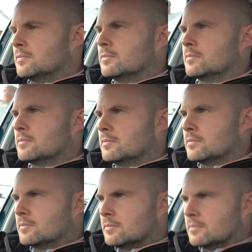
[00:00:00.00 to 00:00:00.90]

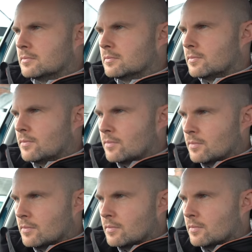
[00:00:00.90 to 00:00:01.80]

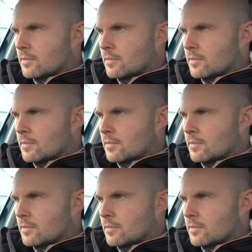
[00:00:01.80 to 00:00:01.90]
(no one is talking)